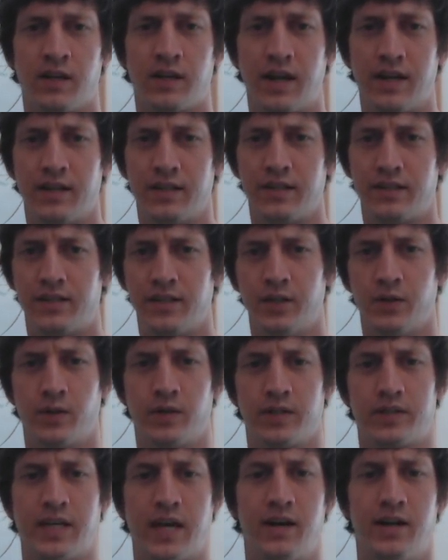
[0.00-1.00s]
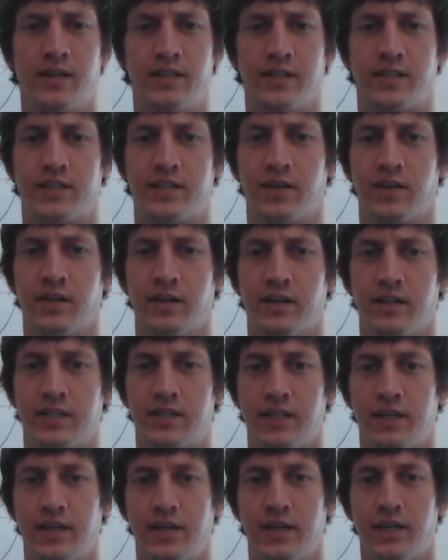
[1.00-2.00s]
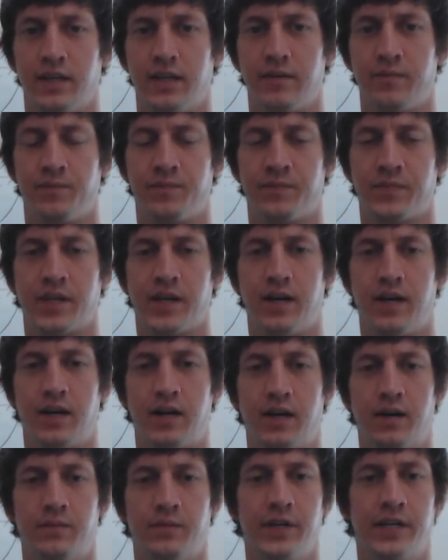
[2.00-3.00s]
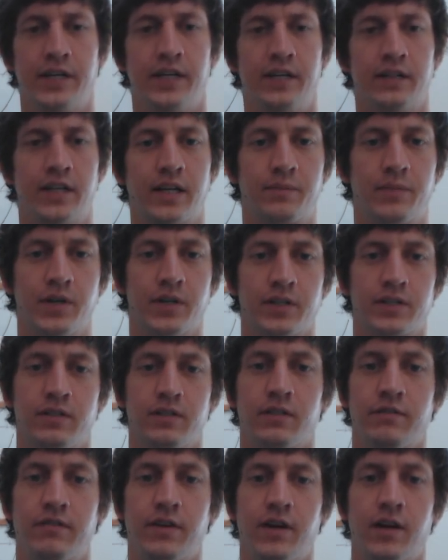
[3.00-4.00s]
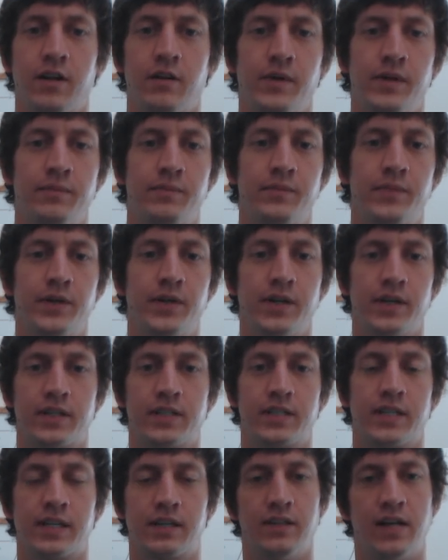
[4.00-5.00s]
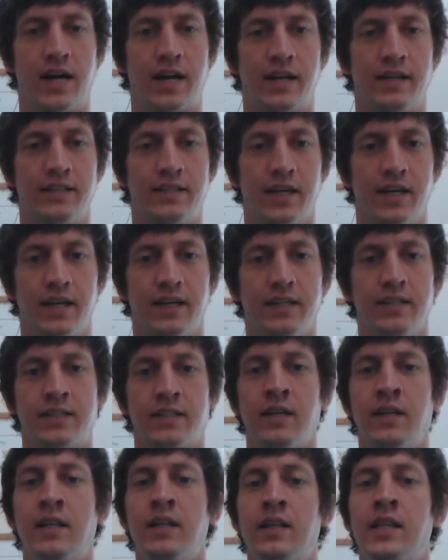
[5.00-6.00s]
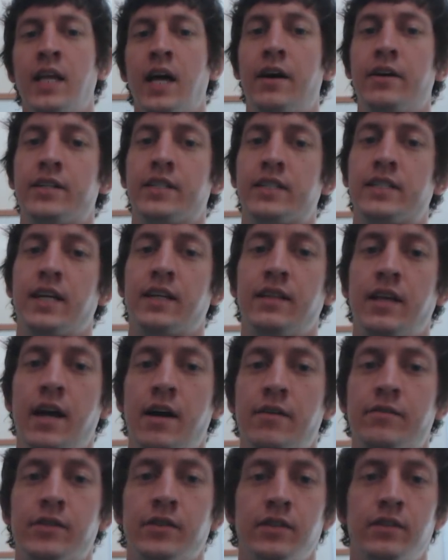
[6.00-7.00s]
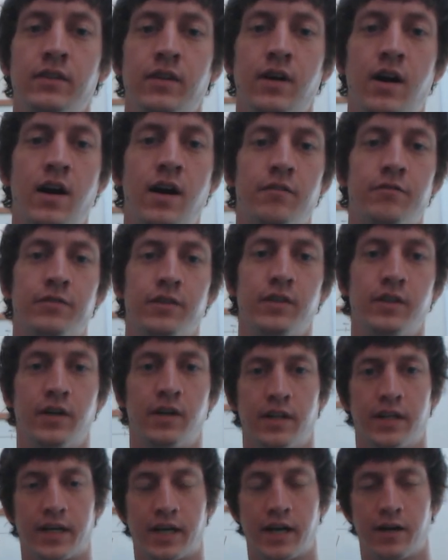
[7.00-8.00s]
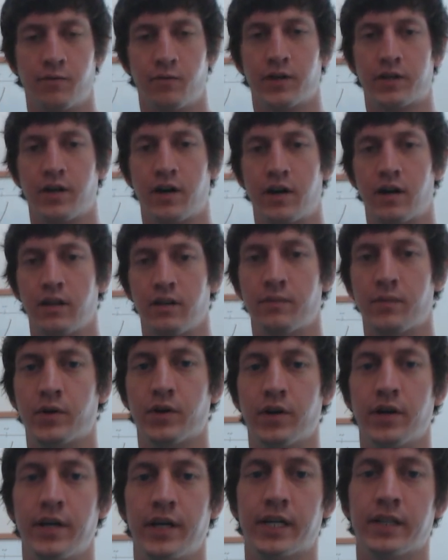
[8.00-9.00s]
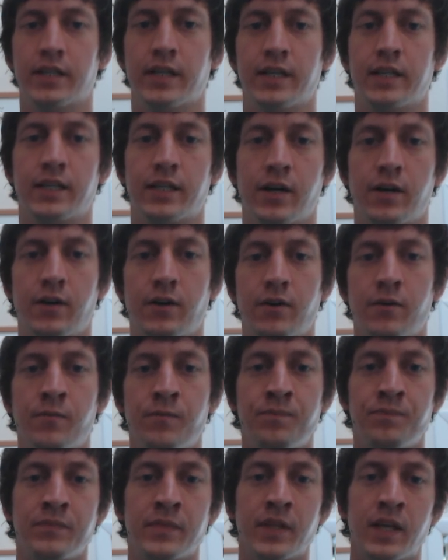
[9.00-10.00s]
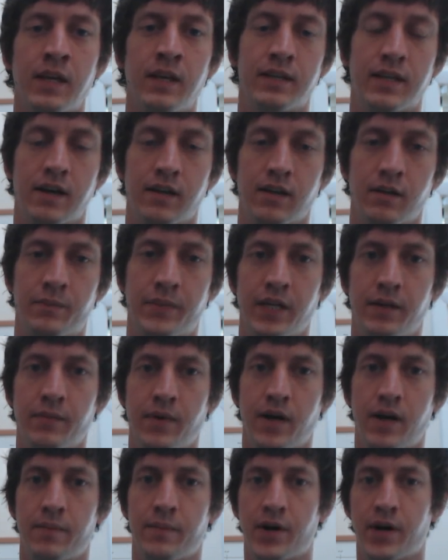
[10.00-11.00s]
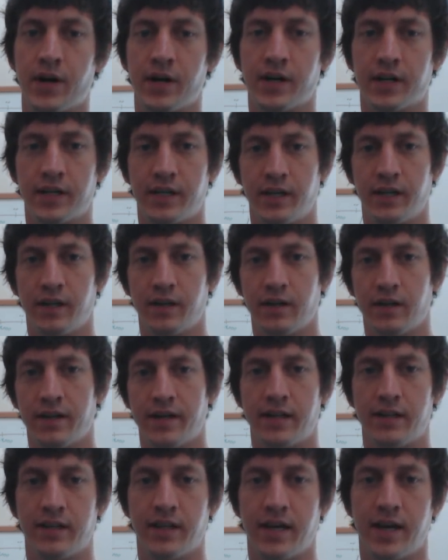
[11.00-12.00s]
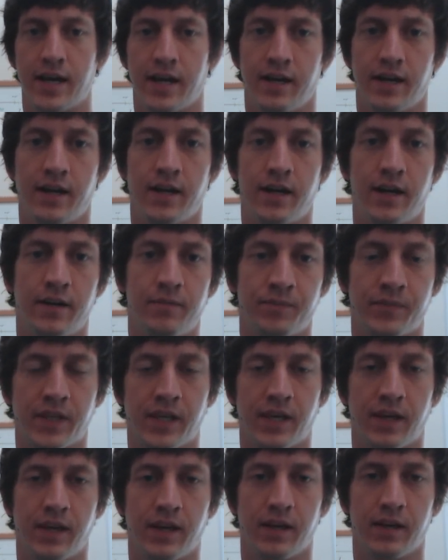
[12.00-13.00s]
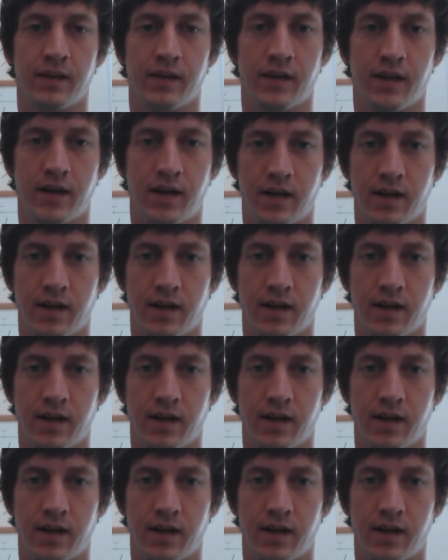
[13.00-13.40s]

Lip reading: kind of deal with that uncertainty. Reading like personal development books, like a lot of days, I'll just take the afternoon off. Like I'd work hard in the morning and then go down to Piedmont Park here in Atlanta, and